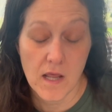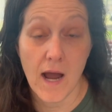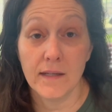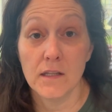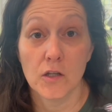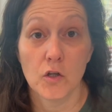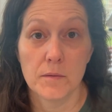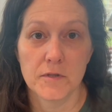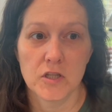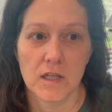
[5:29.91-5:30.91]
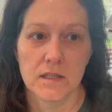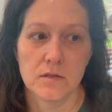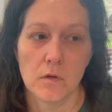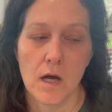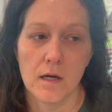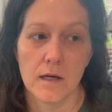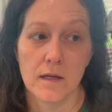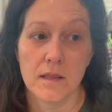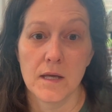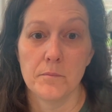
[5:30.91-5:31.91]
Adding the cream of chicken's uh,
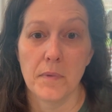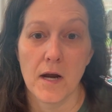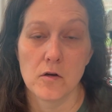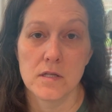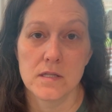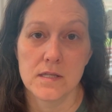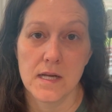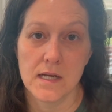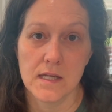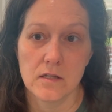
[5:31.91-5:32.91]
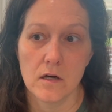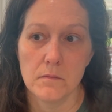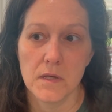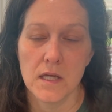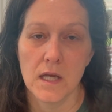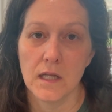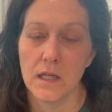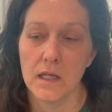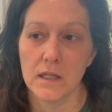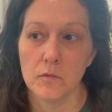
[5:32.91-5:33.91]
a thing Byron's nanny taught me,
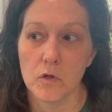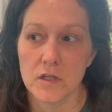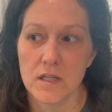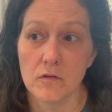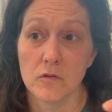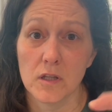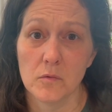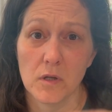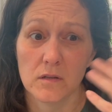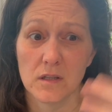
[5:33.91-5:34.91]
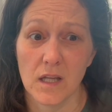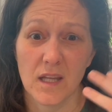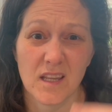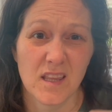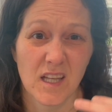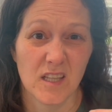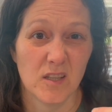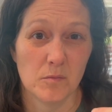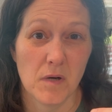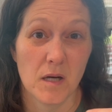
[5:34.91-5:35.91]
and it works out really well to like thicken
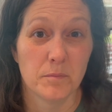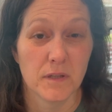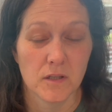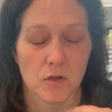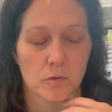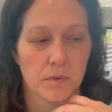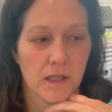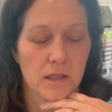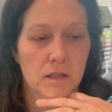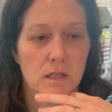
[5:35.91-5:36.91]
them up a little bit.